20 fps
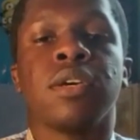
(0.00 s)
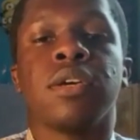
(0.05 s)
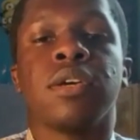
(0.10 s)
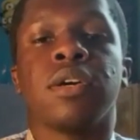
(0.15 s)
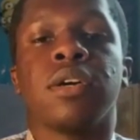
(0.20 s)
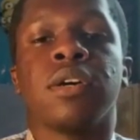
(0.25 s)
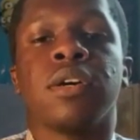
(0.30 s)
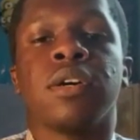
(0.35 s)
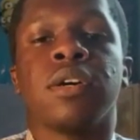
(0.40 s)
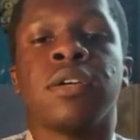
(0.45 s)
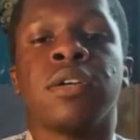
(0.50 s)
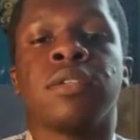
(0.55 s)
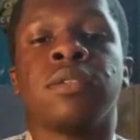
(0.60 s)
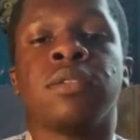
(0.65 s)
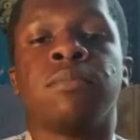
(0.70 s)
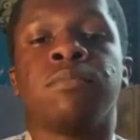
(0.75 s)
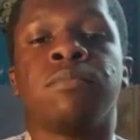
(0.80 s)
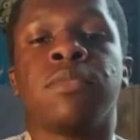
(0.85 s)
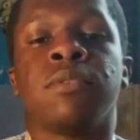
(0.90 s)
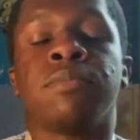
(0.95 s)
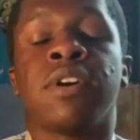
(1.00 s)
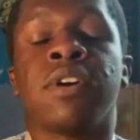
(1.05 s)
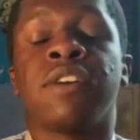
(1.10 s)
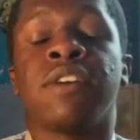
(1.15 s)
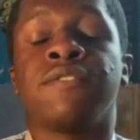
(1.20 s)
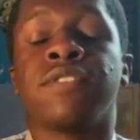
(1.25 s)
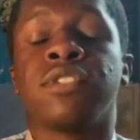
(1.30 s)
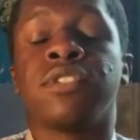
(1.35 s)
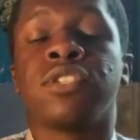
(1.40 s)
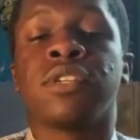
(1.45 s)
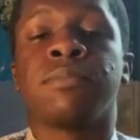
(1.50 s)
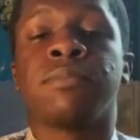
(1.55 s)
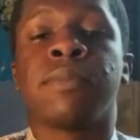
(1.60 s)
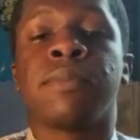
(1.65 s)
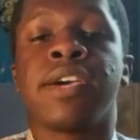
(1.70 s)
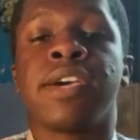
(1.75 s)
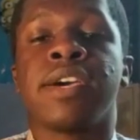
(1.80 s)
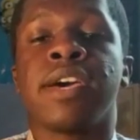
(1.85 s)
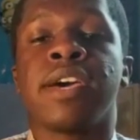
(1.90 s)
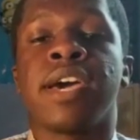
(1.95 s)
Uh, the prophet
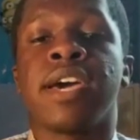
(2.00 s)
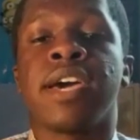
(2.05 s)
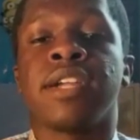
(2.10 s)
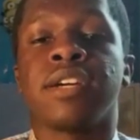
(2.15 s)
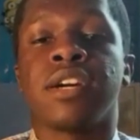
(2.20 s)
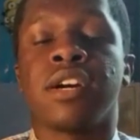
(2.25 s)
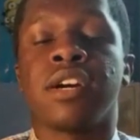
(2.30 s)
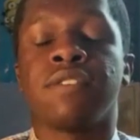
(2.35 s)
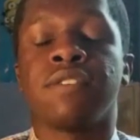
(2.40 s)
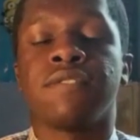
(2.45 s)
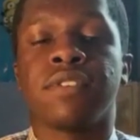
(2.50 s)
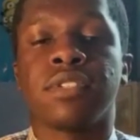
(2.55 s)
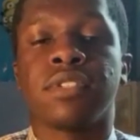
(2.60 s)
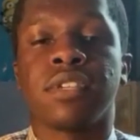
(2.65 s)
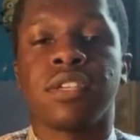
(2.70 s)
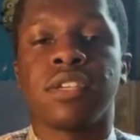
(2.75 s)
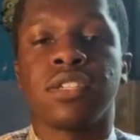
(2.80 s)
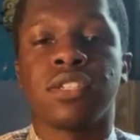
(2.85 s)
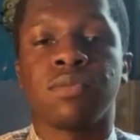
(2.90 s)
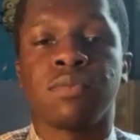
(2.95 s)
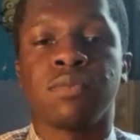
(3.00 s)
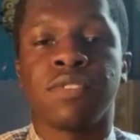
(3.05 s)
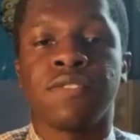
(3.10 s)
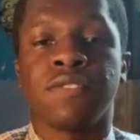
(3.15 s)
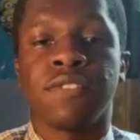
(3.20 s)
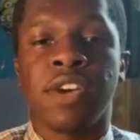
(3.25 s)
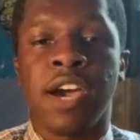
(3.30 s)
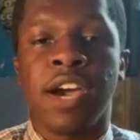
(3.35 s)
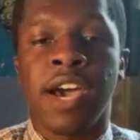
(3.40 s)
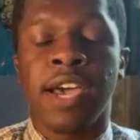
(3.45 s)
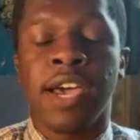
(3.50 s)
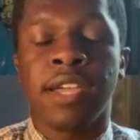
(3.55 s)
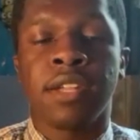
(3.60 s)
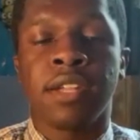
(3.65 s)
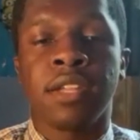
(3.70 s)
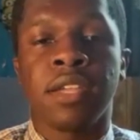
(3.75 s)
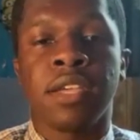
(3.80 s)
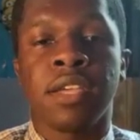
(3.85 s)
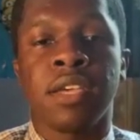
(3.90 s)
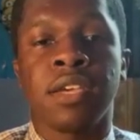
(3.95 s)
Jeremiah had a conversation with
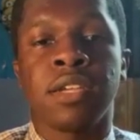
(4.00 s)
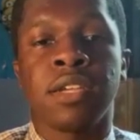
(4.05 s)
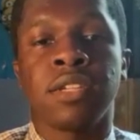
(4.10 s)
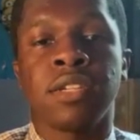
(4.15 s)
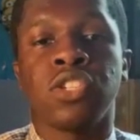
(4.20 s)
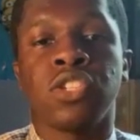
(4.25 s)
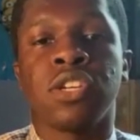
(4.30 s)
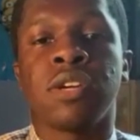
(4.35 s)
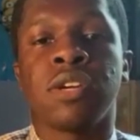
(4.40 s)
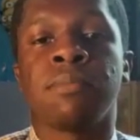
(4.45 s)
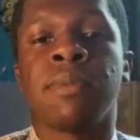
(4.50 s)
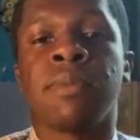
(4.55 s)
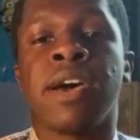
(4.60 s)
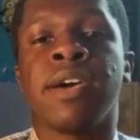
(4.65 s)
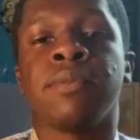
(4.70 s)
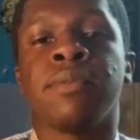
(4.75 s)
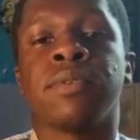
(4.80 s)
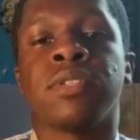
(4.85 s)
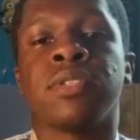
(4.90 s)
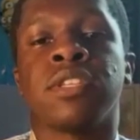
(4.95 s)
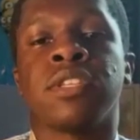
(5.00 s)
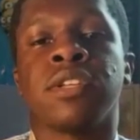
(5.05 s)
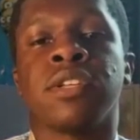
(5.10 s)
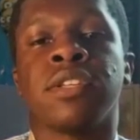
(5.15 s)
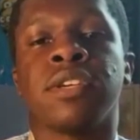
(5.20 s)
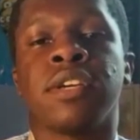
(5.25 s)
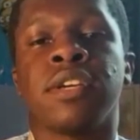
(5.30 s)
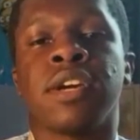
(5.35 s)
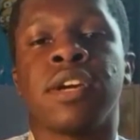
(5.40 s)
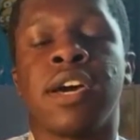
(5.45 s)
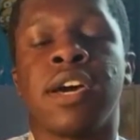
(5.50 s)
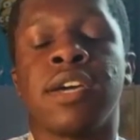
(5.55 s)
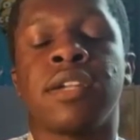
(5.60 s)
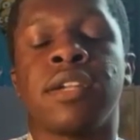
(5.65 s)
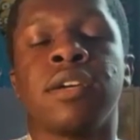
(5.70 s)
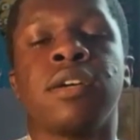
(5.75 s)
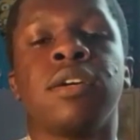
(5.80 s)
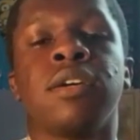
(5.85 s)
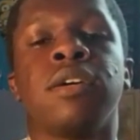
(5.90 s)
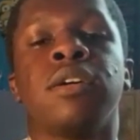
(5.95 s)
God, and Jeremiah was telling
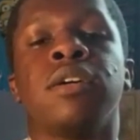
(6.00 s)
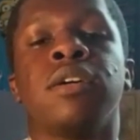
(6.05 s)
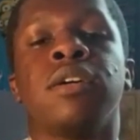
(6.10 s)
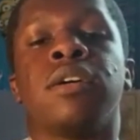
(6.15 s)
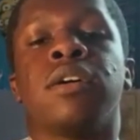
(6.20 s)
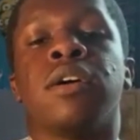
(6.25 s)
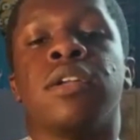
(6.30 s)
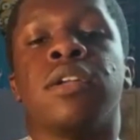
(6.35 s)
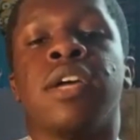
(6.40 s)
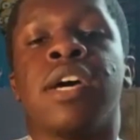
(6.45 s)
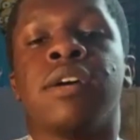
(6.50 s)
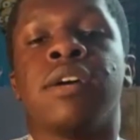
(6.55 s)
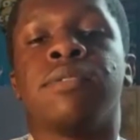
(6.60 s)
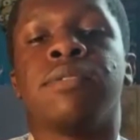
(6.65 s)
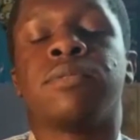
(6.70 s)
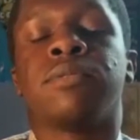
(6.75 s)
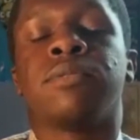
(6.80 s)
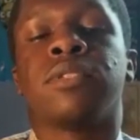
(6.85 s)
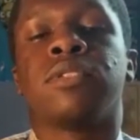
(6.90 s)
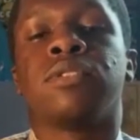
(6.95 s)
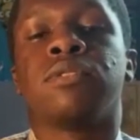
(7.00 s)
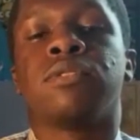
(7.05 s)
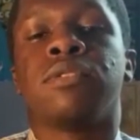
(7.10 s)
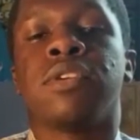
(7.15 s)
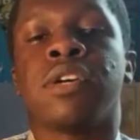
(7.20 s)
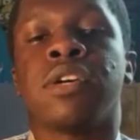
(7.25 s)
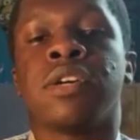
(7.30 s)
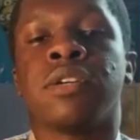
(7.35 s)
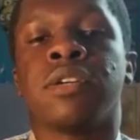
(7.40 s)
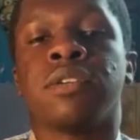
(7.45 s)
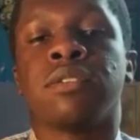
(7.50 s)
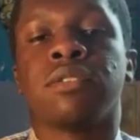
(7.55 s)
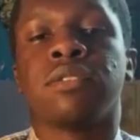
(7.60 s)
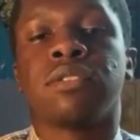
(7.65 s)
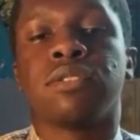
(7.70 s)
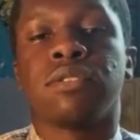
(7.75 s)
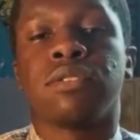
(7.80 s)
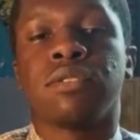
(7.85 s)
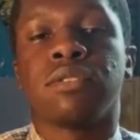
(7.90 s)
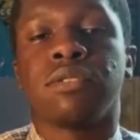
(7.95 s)
God on how he was too young
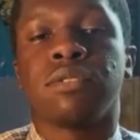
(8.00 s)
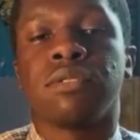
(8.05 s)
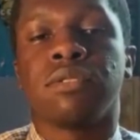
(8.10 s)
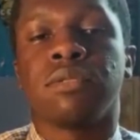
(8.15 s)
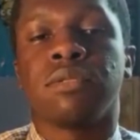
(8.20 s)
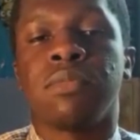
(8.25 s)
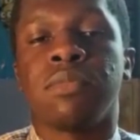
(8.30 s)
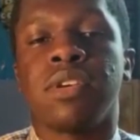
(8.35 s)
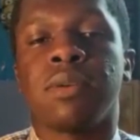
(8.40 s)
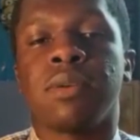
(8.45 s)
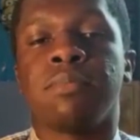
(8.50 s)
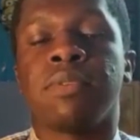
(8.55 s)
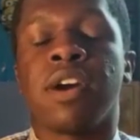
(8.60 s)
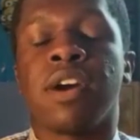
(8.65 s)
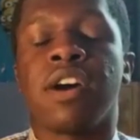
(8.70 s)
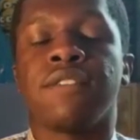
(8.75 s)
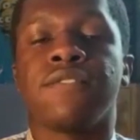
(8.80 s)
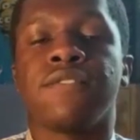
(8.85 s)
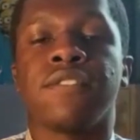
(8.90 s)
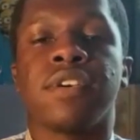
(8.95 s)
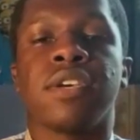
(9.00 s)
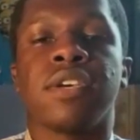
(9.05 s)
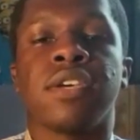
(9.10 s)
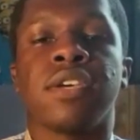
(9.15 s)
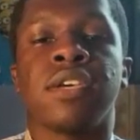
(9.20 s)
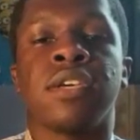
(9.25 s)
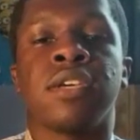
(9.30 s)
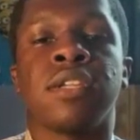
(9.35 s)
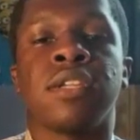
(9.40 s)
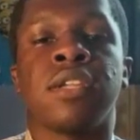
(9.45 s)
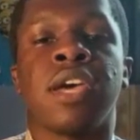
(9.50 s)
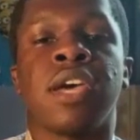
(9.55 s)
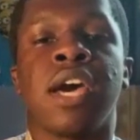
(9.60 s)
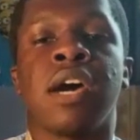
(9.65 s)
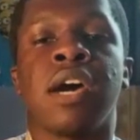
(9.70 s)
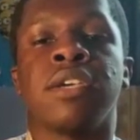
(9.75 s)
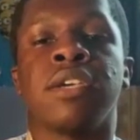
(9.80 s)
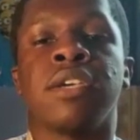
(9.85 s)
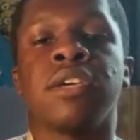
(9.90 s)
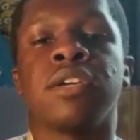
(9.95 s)
to be a prophet and
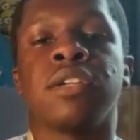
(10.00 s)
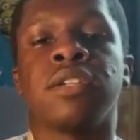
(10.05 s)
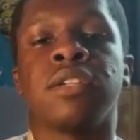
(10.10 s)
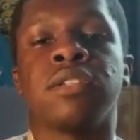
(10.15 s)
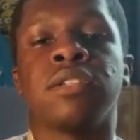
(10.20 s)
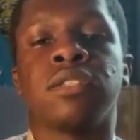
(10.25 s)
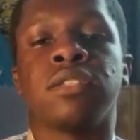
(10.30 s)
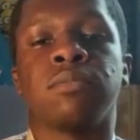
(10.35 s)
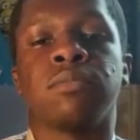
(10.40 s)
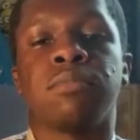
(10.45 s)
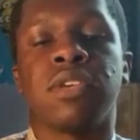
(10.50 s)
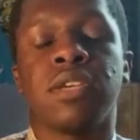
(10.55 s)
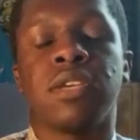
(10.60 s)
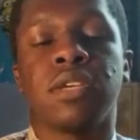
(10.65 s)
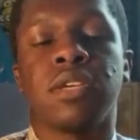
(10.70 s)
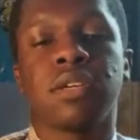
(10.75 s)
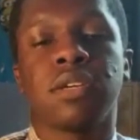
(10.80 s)
how he couldn't speak.